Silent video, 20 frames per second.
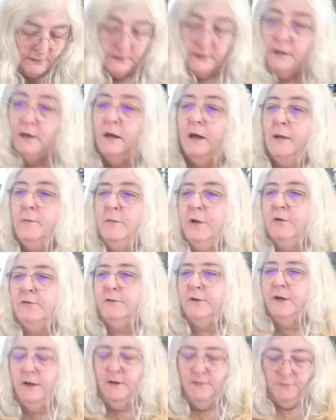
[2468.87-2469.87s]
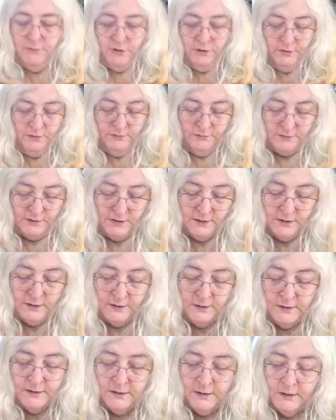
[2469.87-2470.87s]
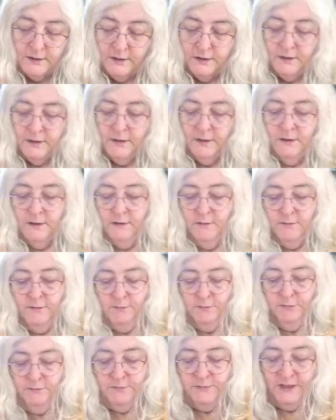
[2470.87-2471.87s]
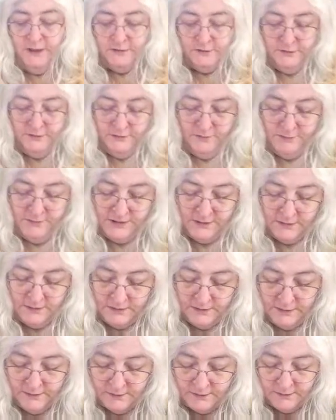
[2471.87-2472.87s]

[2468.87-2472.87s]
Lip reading: I'm off camera, okay. Let me move back to the middle here.